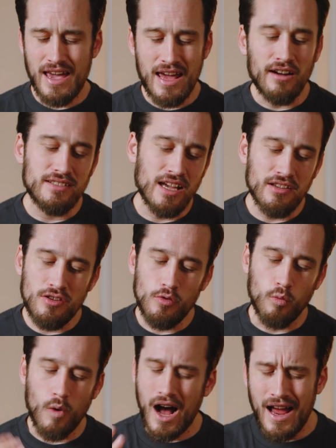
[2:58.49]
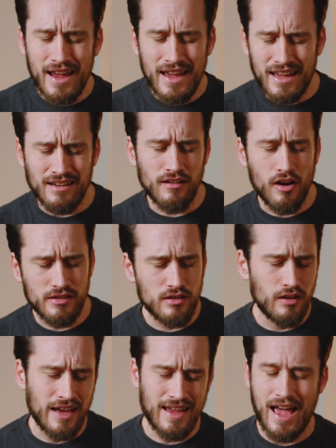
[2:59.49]
and I'll tell you why, and
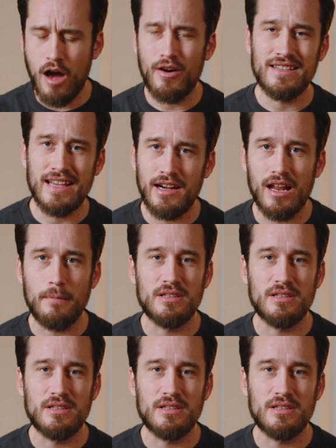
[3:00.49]
also like how I set it up